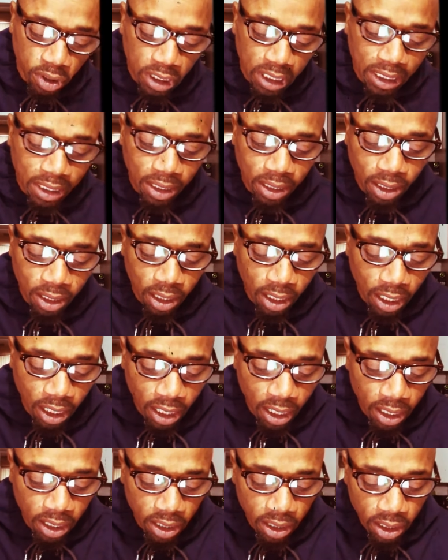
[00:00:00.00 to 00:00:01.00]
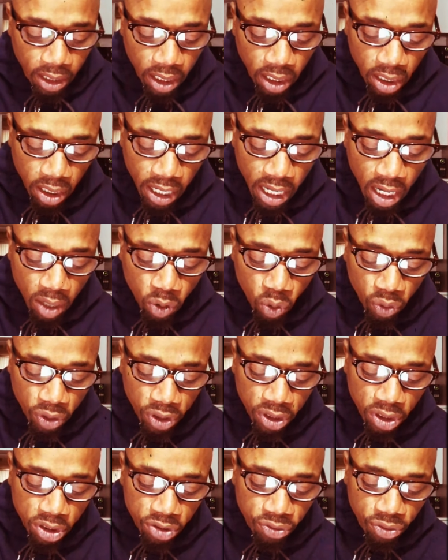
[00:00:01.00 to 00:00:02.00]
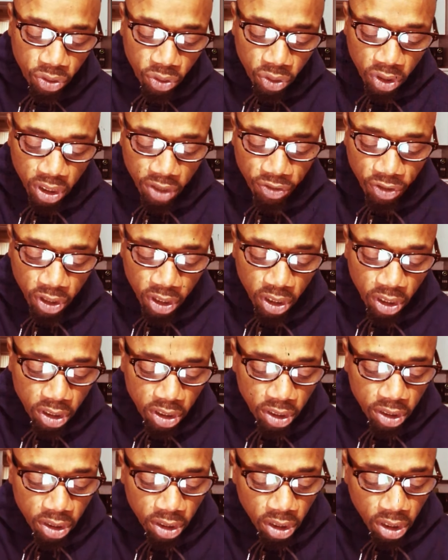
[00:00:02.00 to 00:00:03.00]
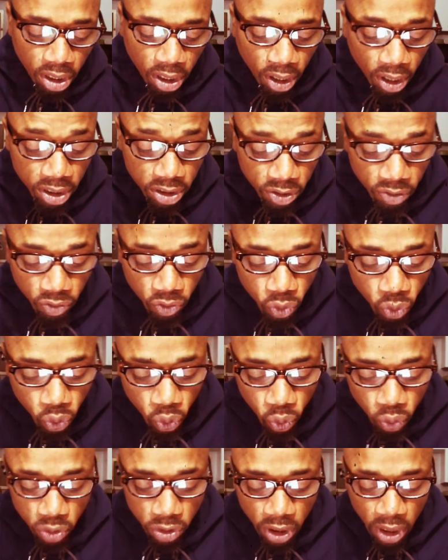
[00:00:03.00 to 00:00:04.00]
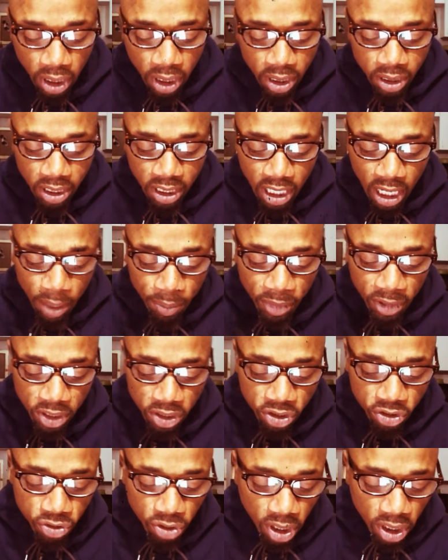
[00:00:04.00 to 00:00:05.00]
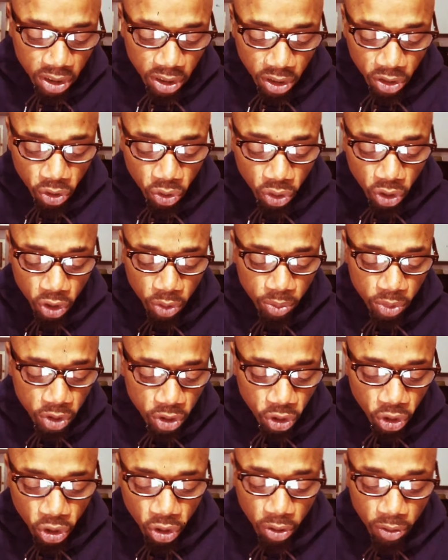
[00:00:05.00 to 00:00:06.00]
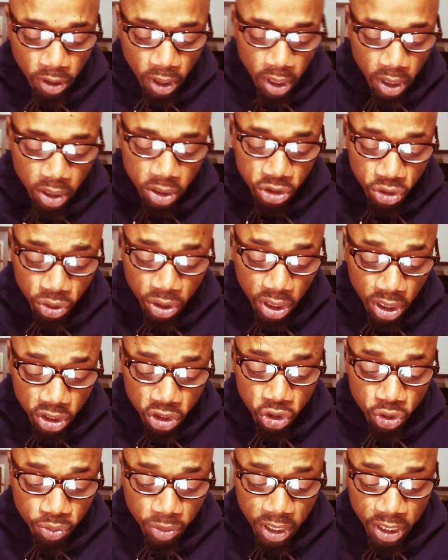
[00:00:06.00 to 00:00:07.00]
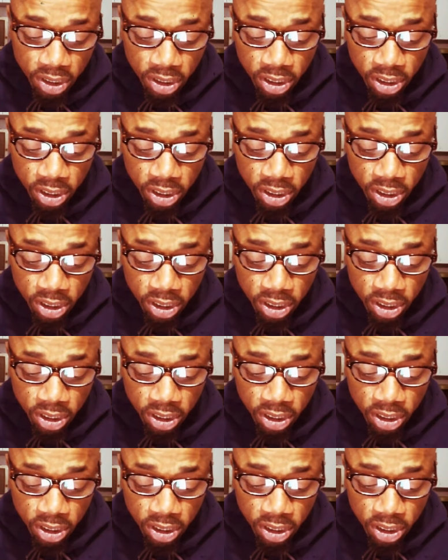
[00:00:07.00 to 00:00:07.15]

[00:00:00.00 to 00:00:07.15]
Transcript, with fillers: y'all? Alright, and now, Israel, give heed to the laws and rules that I'm instructing you to observe so that you may